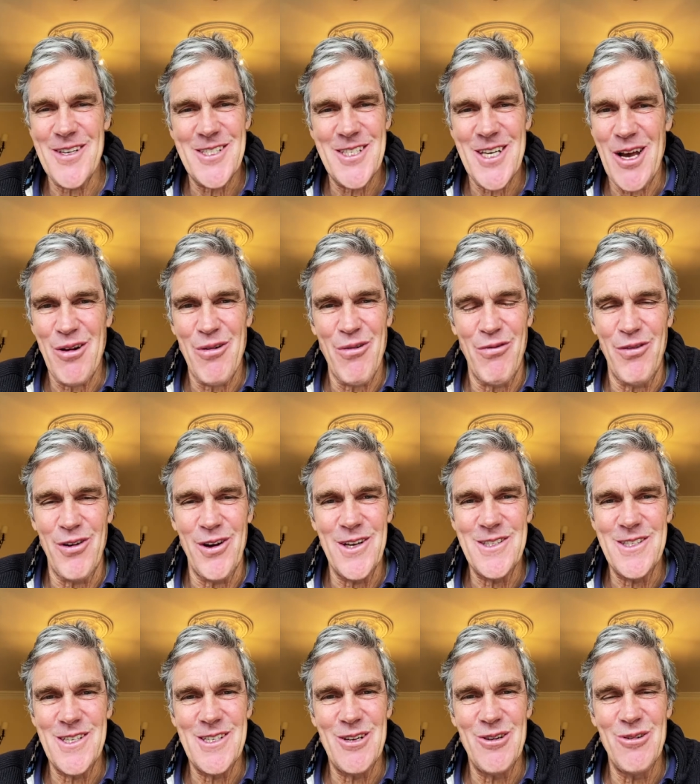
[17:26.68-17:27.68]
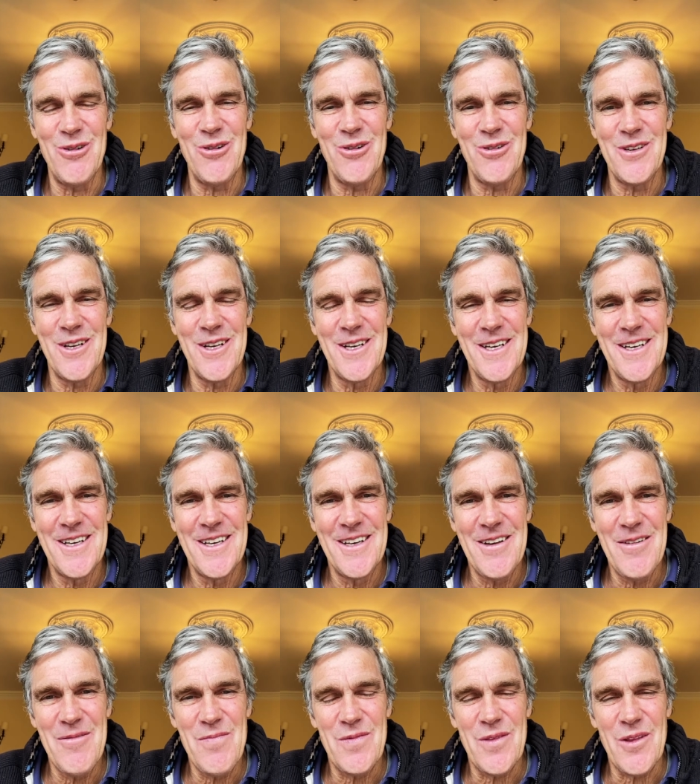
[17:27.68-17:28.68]
sacrifices. Lord,
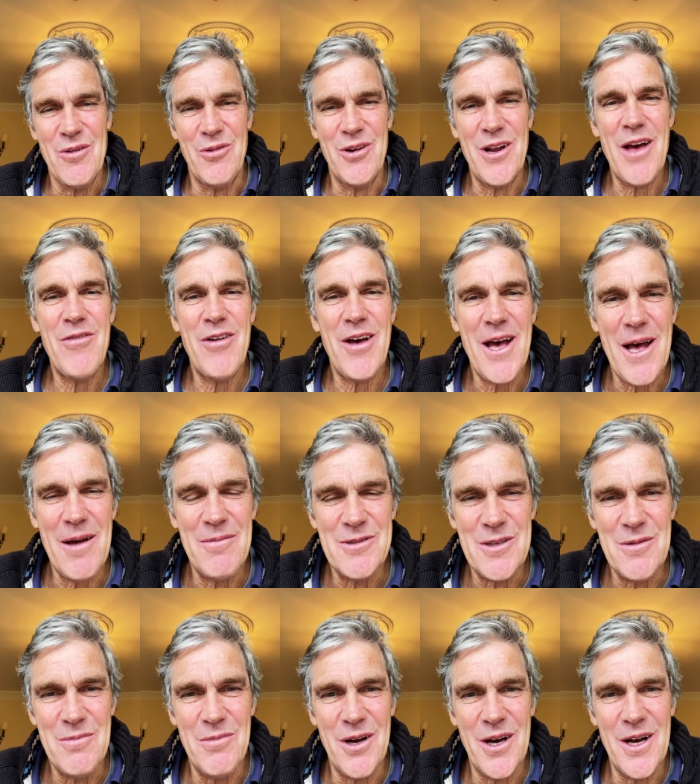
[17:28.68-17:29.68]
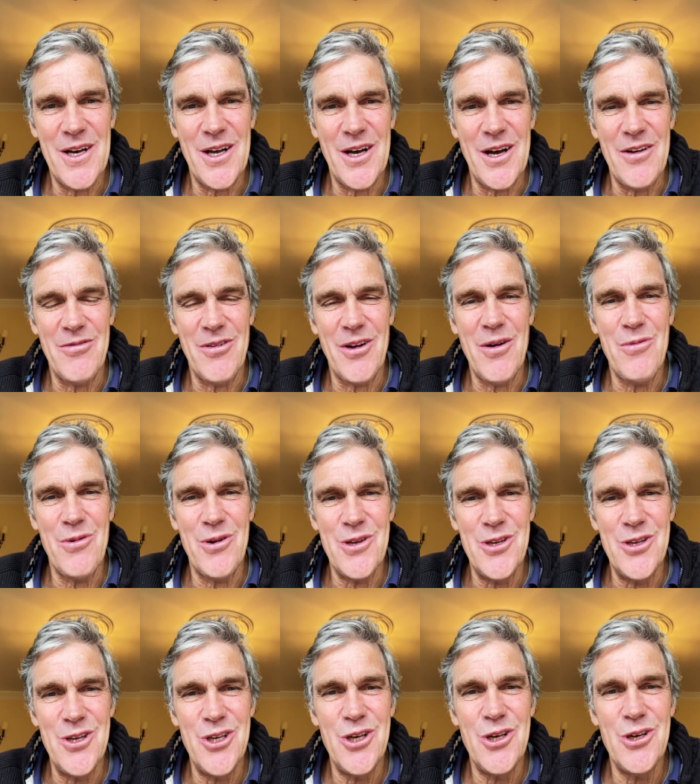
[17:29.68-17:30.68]
whatever happens in my life, I want
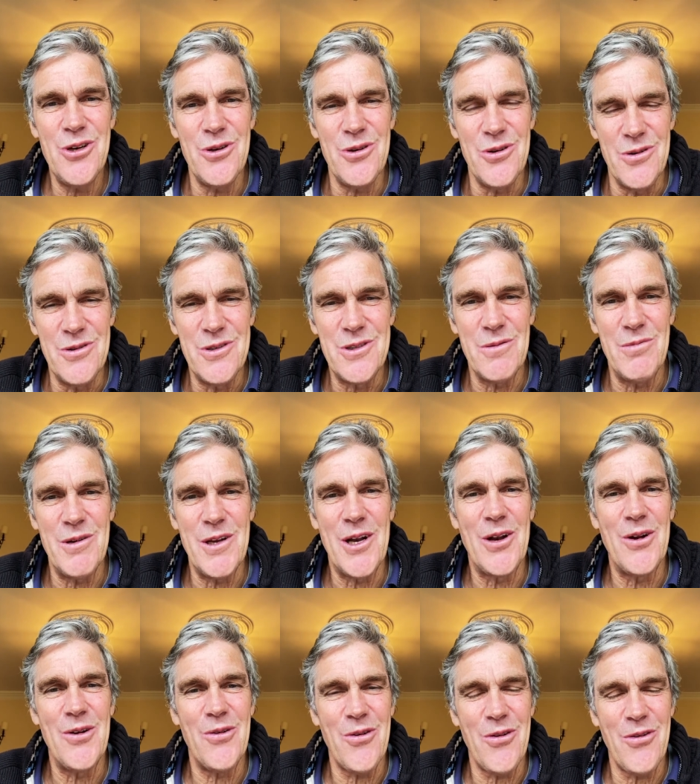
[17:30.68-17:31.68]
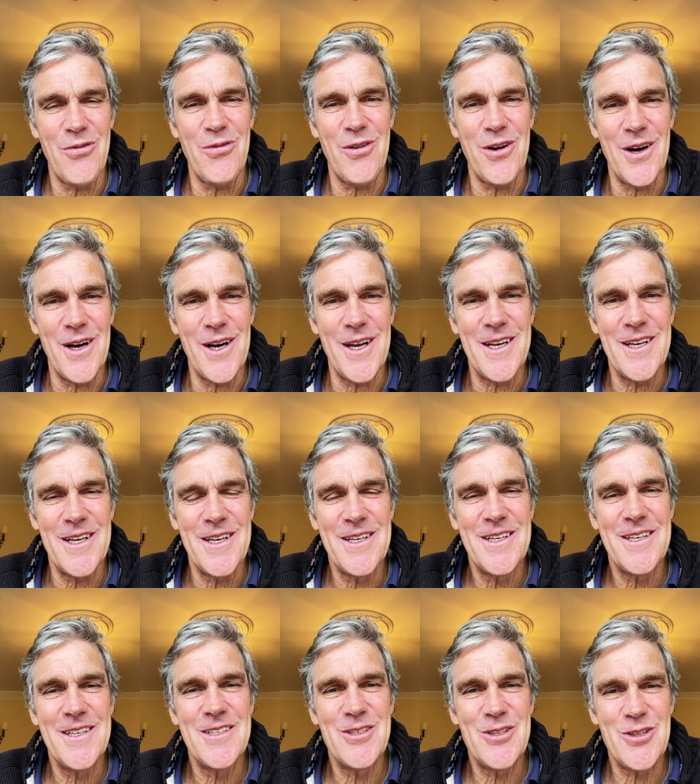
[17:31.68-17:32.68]
you to be glorified
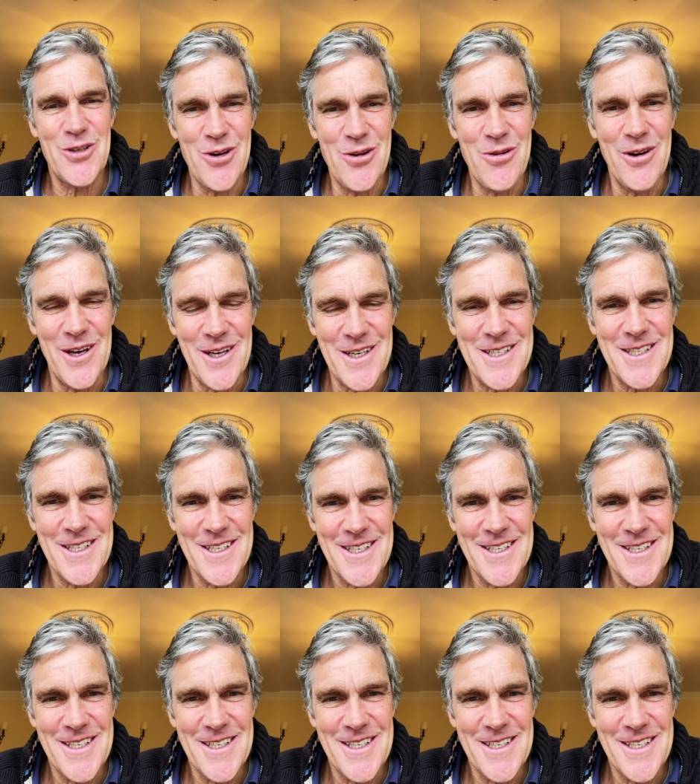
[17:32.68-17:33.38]
through it.